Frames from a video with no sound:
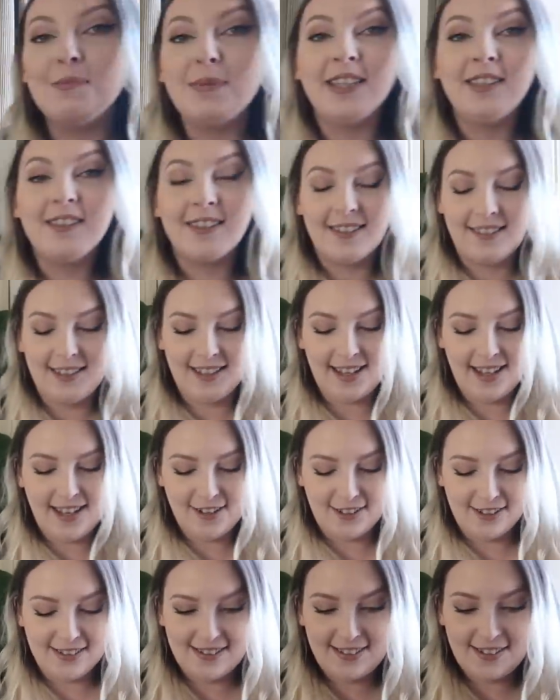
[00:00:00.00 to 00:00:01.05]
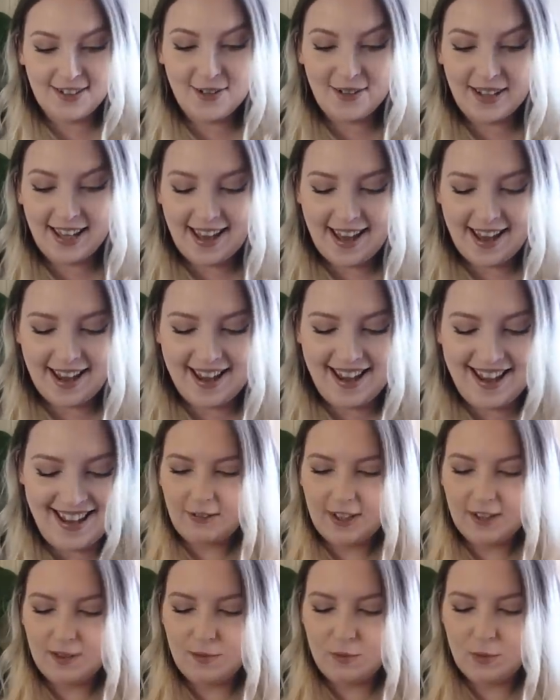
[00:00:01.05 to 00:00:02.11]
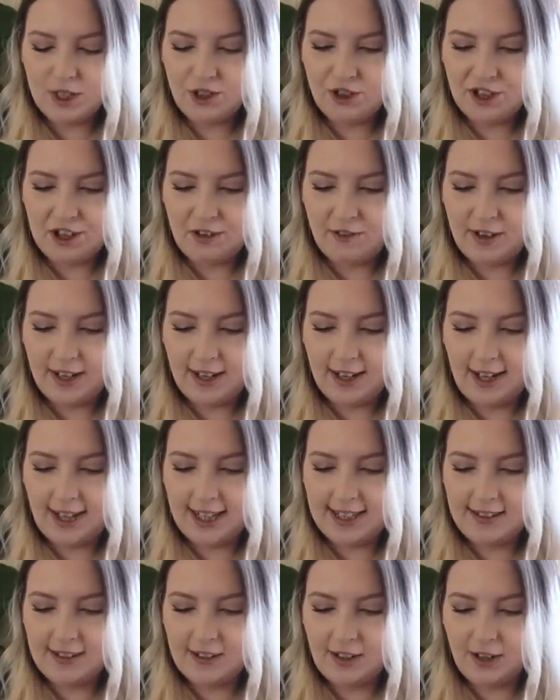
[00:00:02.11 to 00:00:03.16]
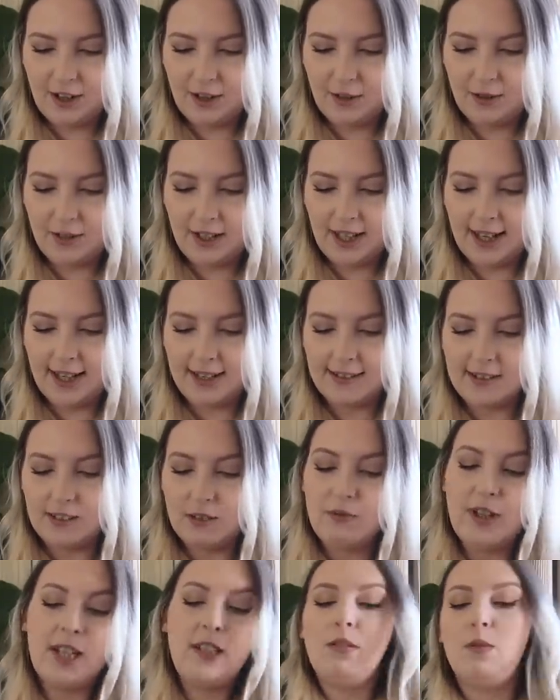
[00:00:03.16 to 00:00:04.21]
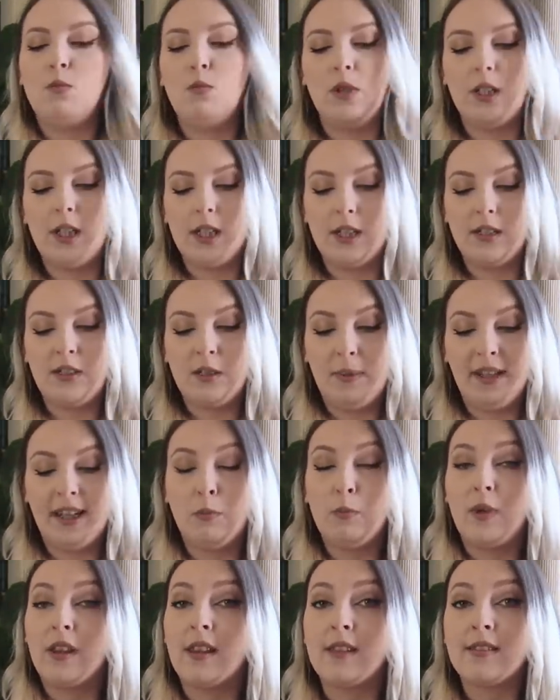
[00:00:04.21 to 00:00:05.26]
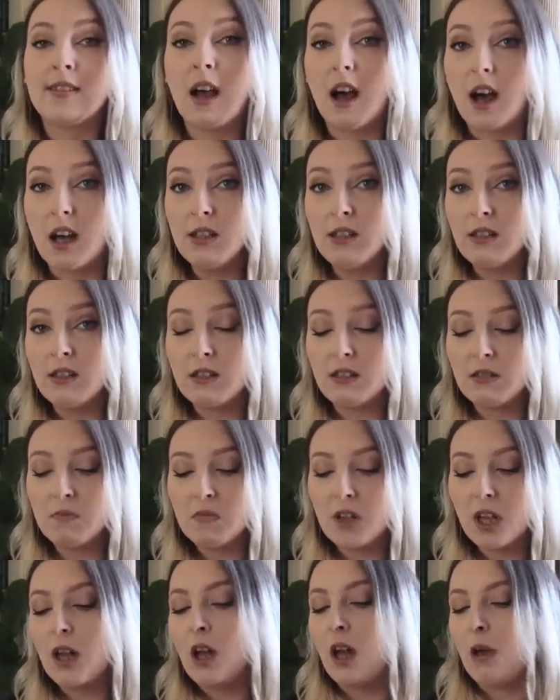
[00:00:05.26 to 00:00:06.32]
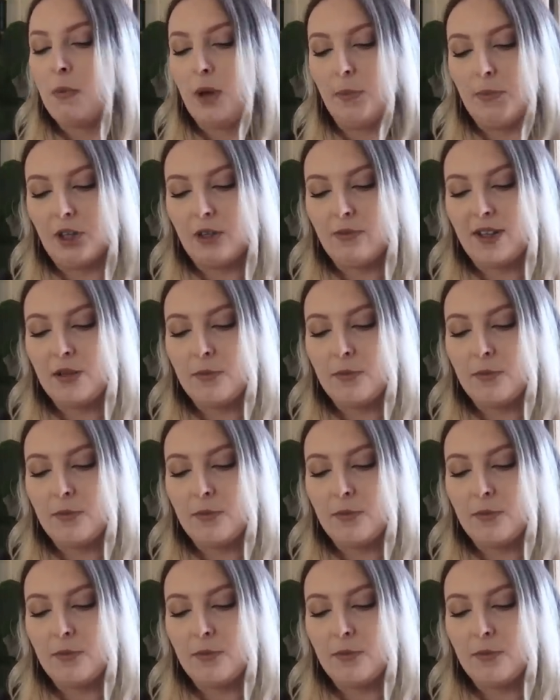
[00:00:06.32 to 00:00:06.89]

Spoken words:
Oh my god, the chaos. Okay. Random word generator. Let's go. Okay, so the random word to begin with is us. I'm gonna